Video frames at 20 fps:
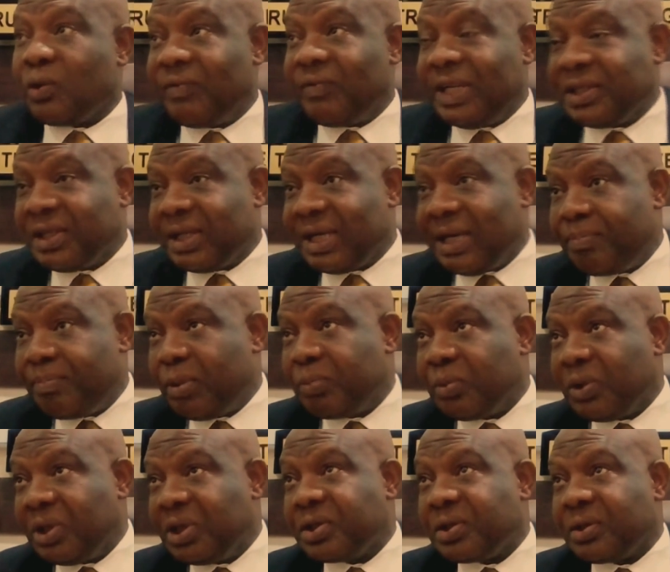of Nigeria
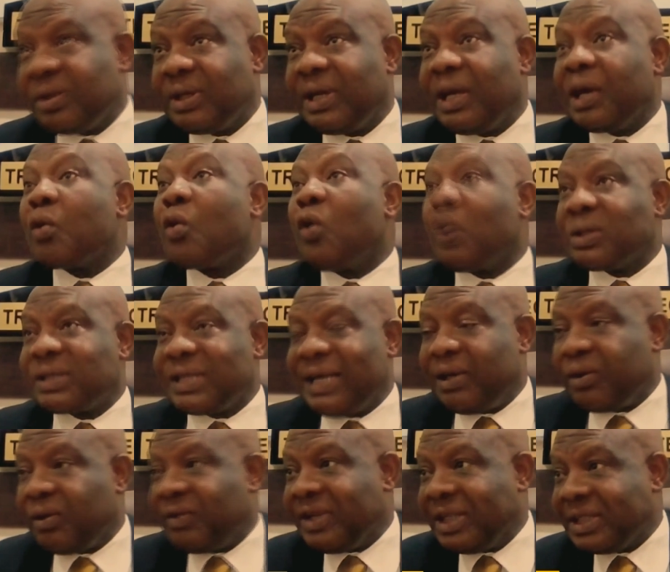population, a quarter
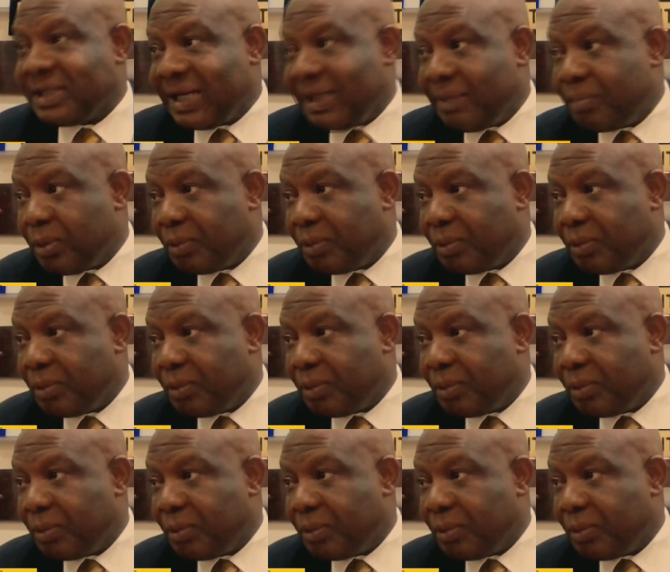of Nigeria